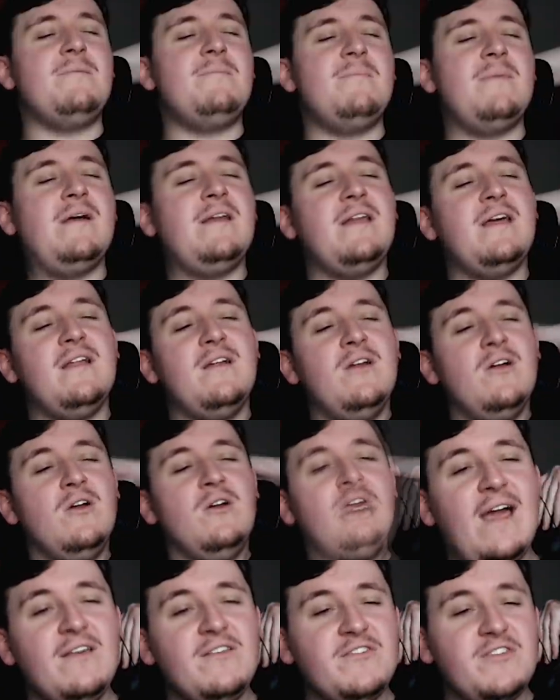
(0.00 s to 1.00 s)
Wait a minute.
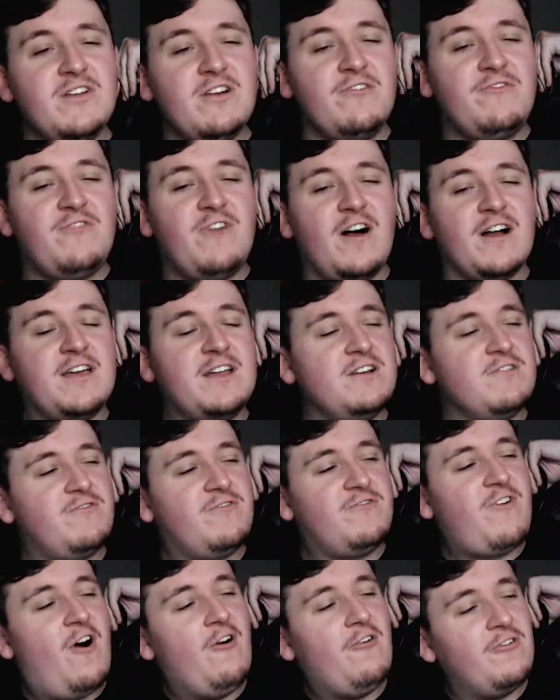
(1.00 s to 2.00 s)
Why is it a
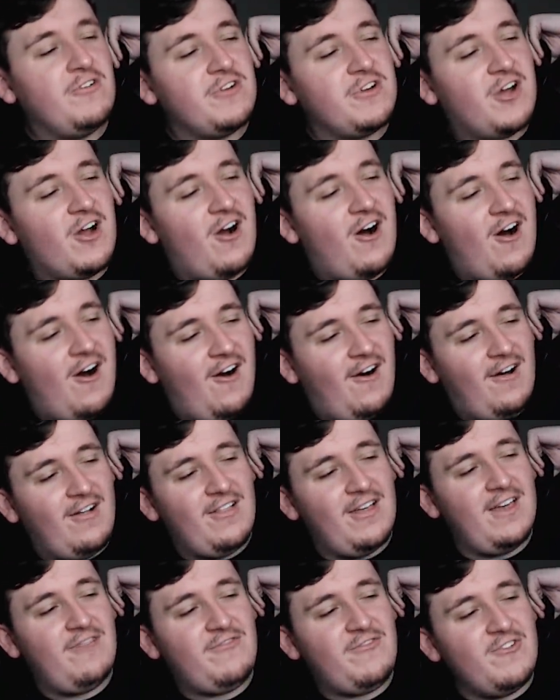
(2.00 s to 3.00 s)
fucking phone
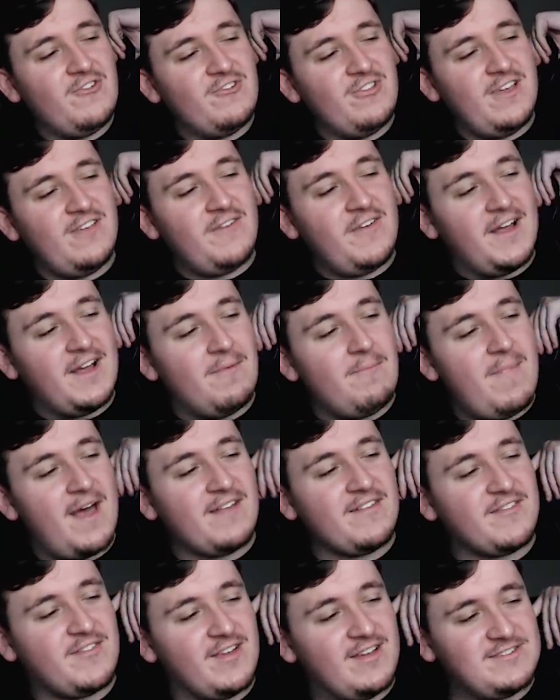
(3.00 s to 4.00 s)
call if you're leaving a
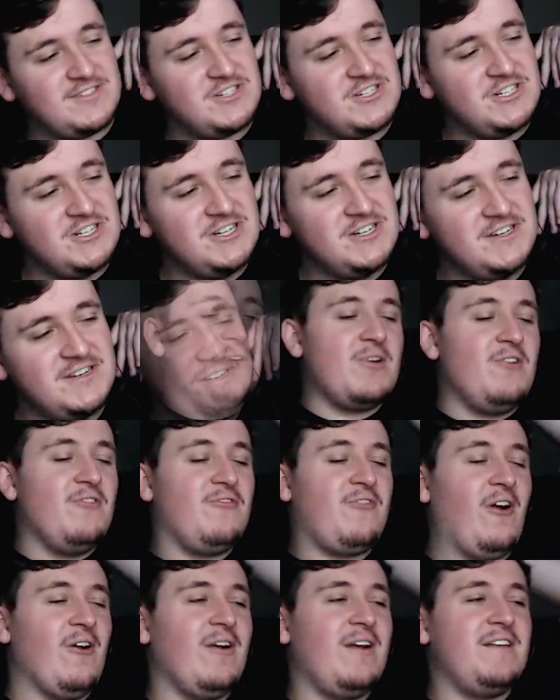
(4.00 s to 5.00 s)
message?
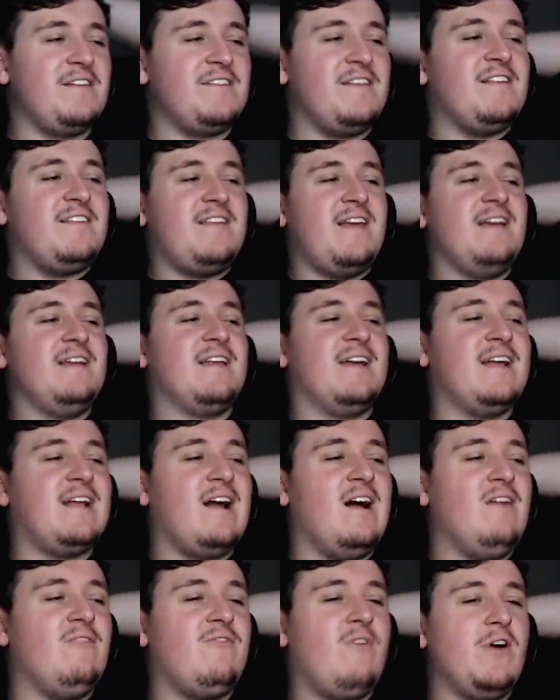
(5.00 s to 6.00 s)
Typical furries to send
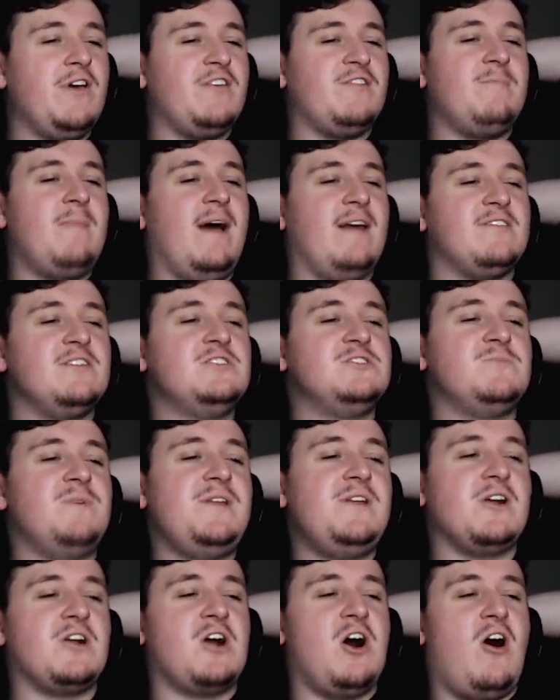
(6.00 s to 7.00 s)
like a voice message
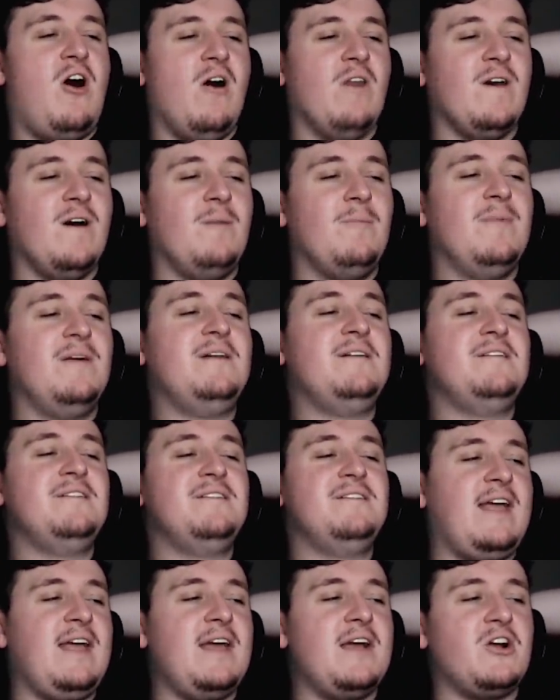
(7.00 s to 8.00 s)
when you call them.
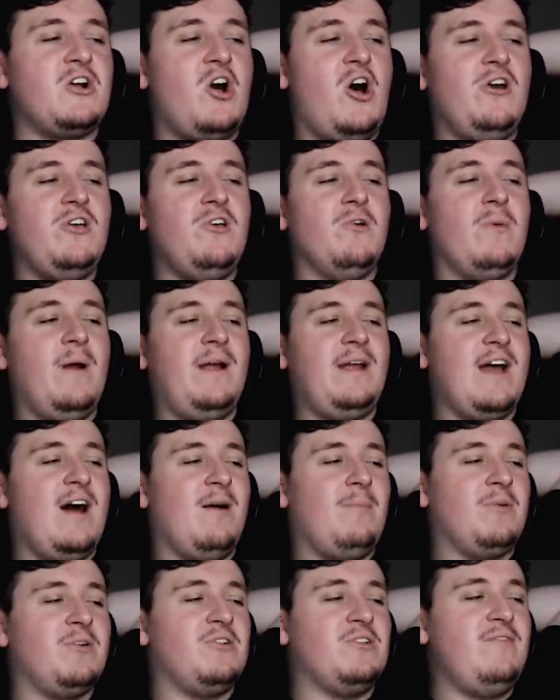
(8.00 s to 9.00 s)
Hey, I can't call you right
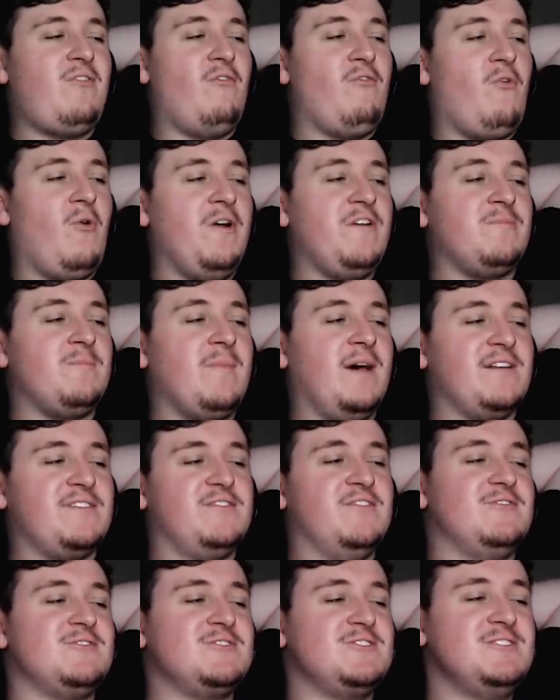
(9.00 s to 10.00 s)
now, but I'll leave a voice
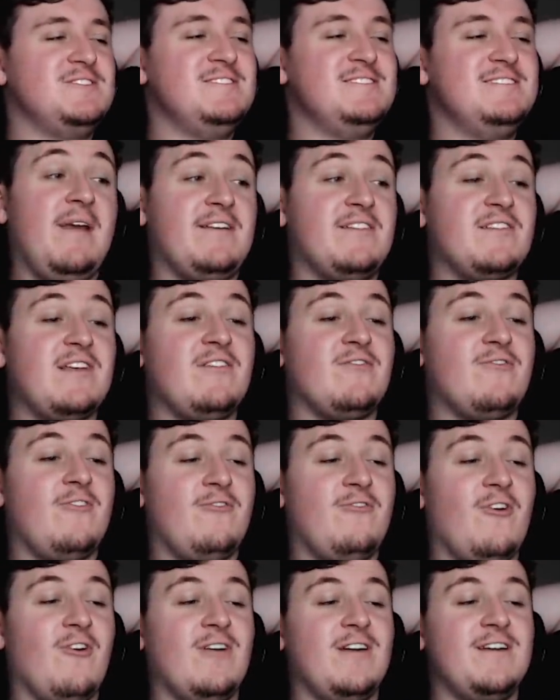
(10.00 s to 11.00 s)
message. That makes sense
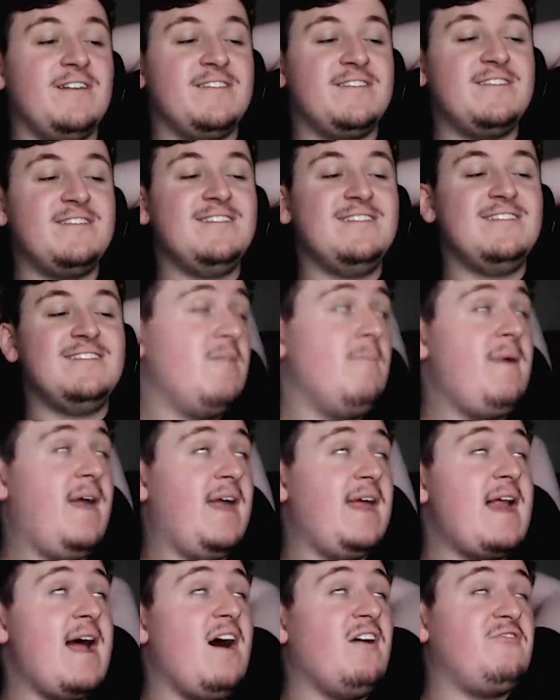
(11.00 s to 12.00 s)
for furries. I mean, the
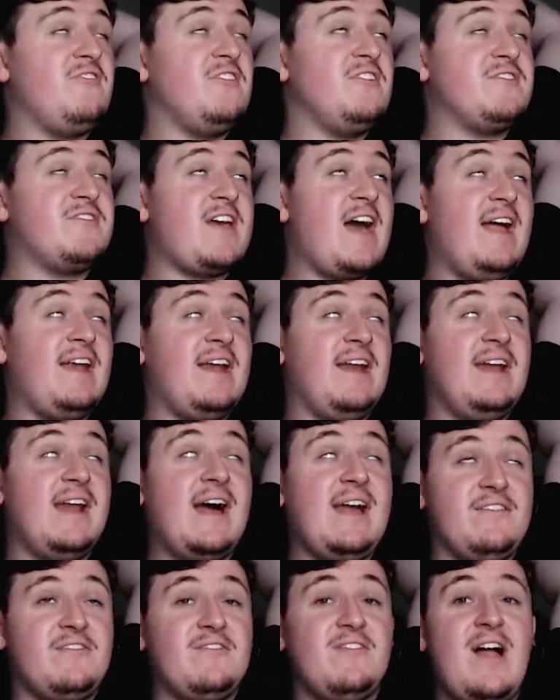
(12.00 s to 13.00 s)
mate outfit is kind of
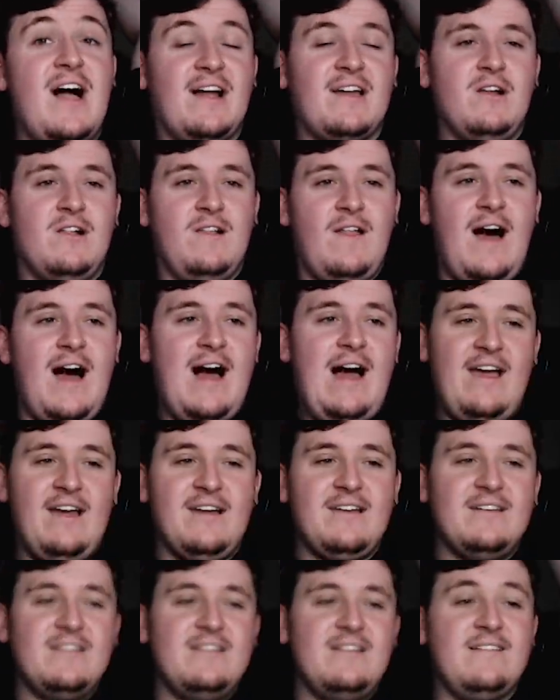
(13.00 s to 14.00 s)
nice, not gonna
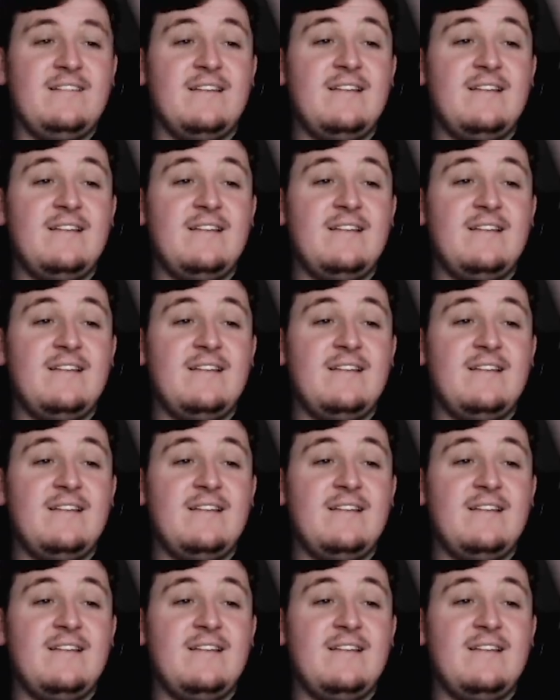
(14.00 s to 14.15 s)
lie.